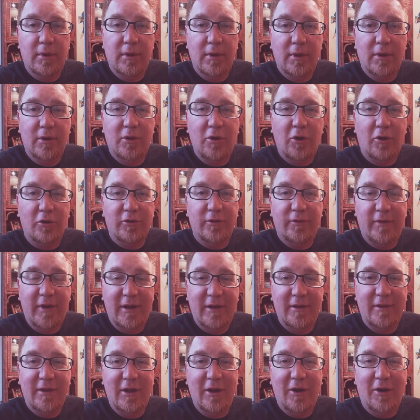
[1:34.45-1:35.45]

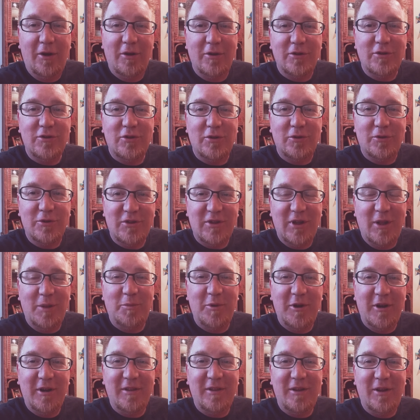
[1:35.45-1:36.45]
cultivating the arts or
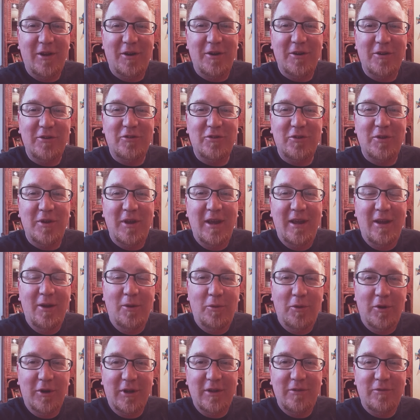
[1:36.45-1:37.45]
celebrating the arts,
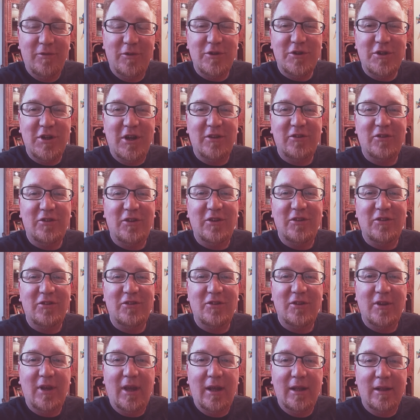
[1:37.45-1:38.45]
working for
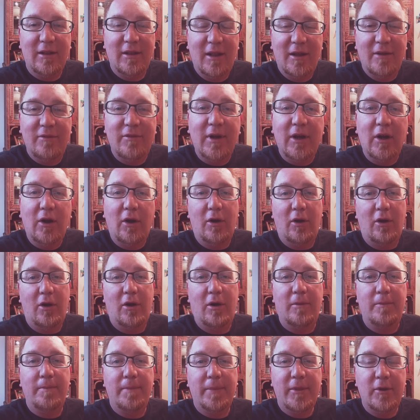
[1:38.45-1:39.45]
justice, and loving
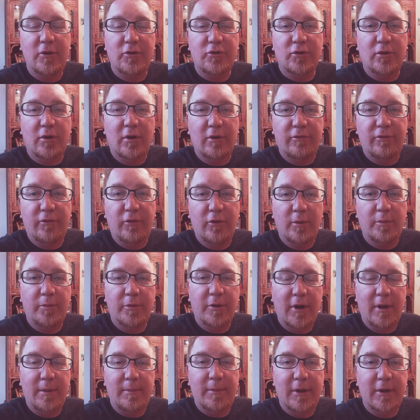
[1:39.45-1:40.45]
all. Those are our 4
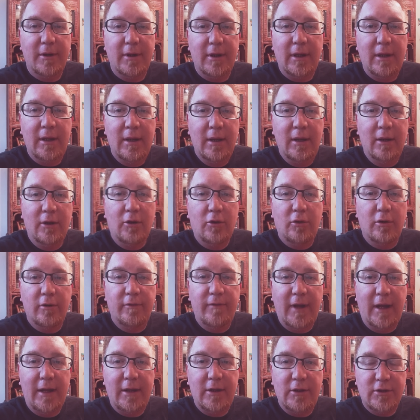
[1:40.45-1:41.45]
primary core
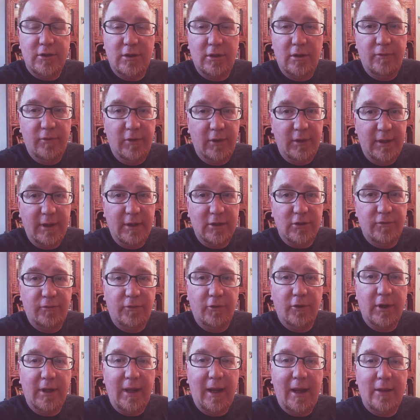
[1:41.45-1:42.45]
values. And over the next
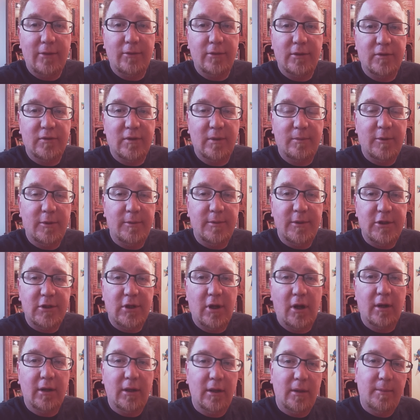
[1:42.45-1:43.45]
4 gatherings, I'm going to be
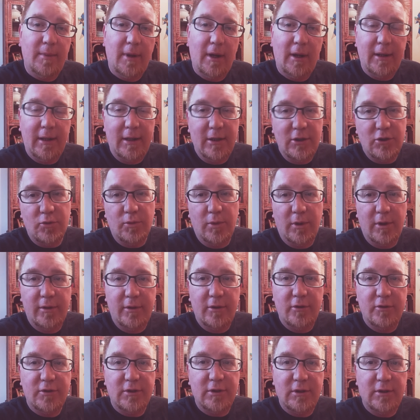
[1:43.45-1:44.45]
talking about each one of
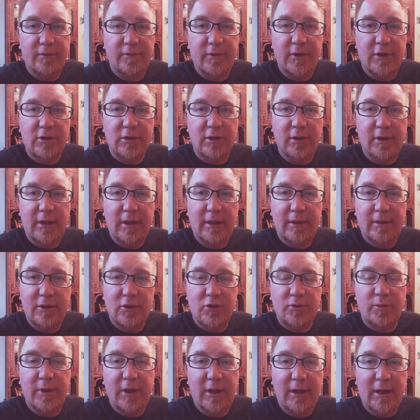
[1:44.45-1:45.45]
those individually. And
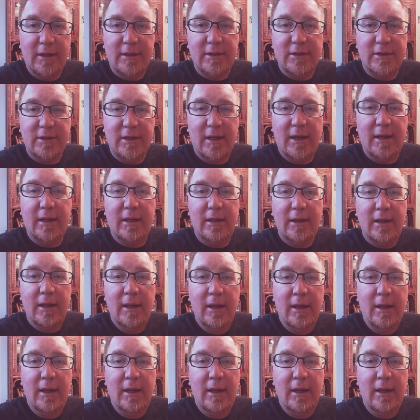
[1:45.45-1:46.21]
this week I decided